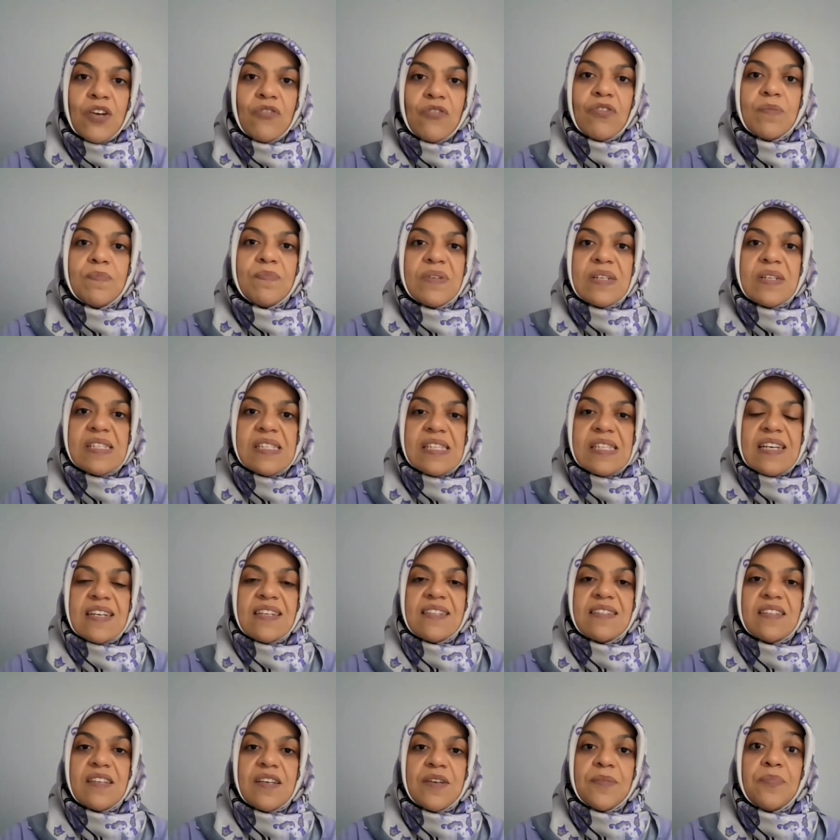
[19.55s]
I will
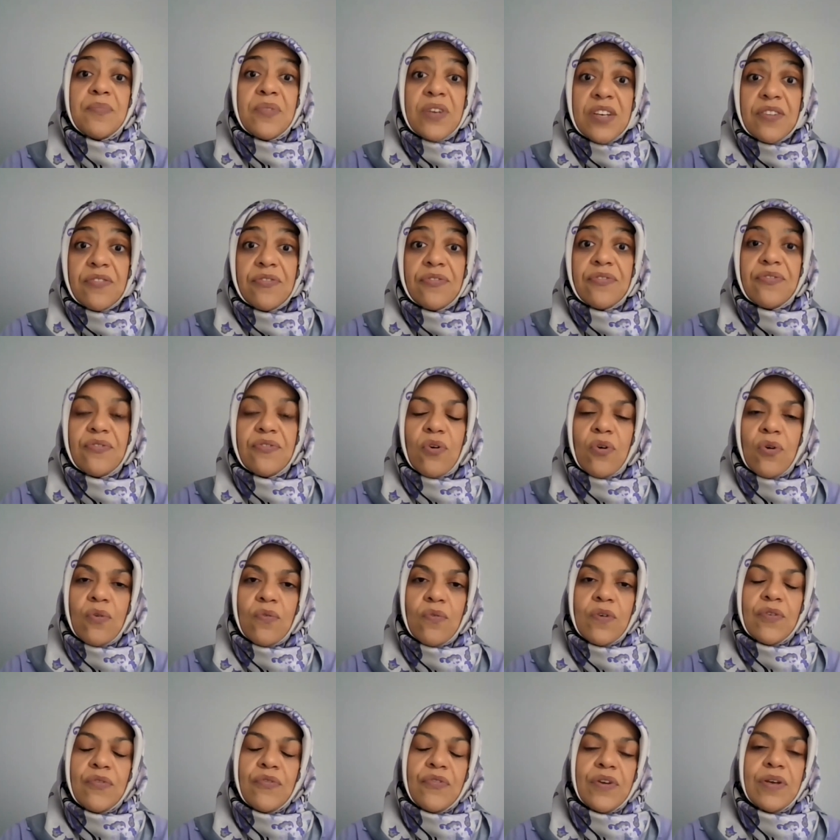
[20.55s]
present a brief
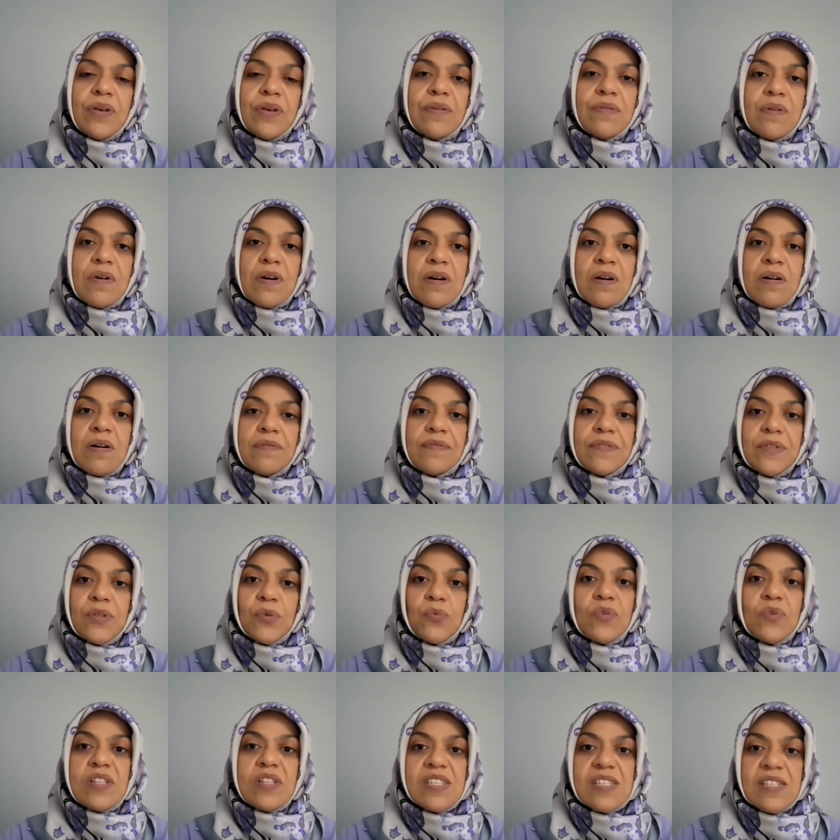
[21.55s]
overview of
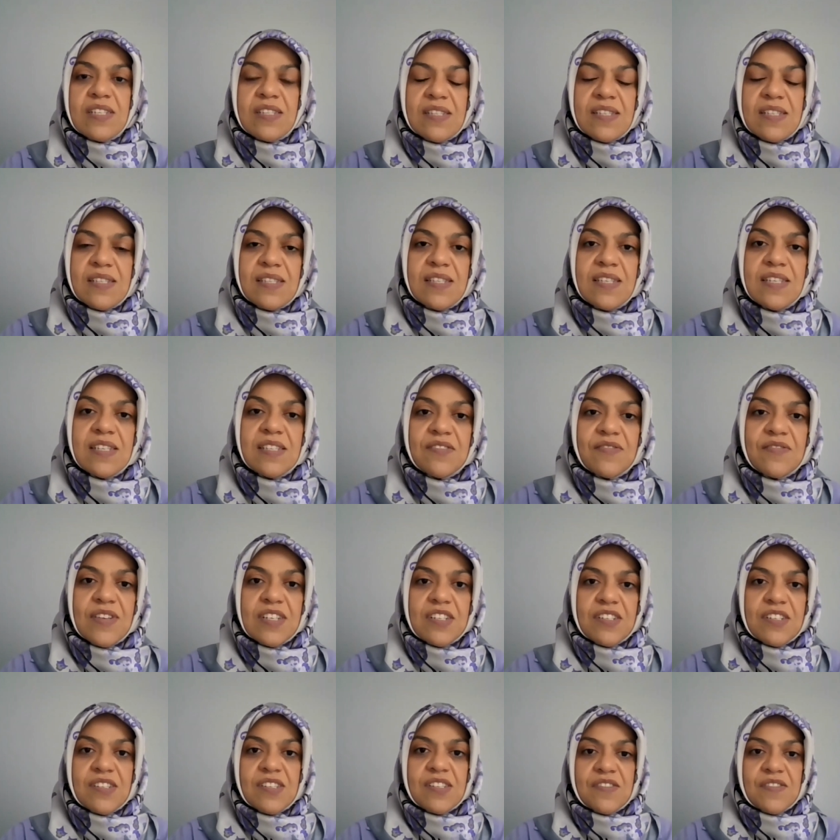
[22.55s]
the Wilson Disease
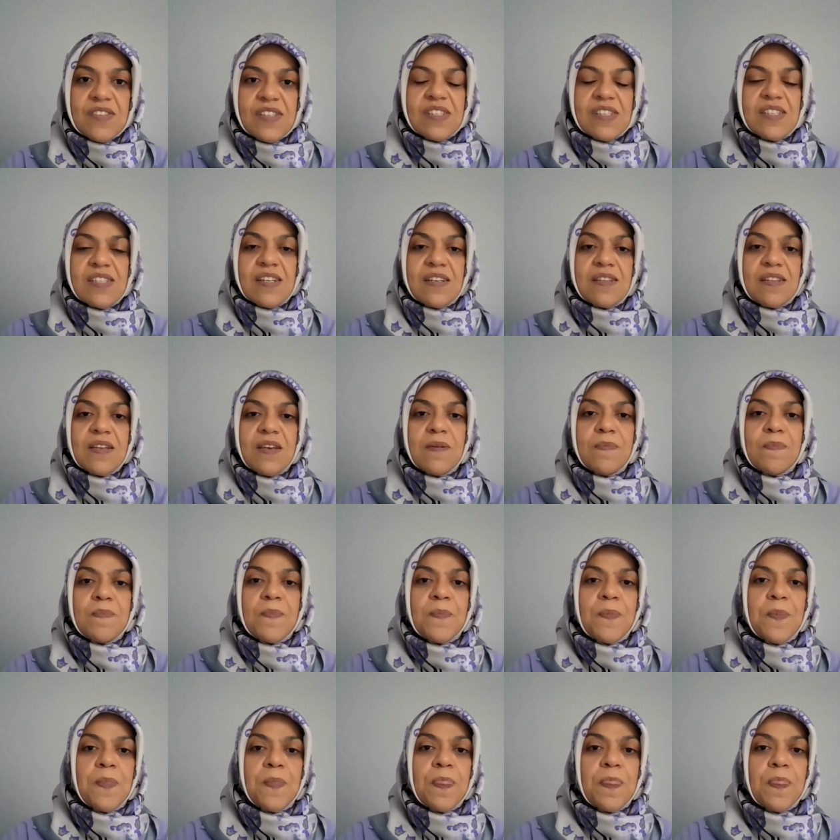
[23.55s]
Registry Study.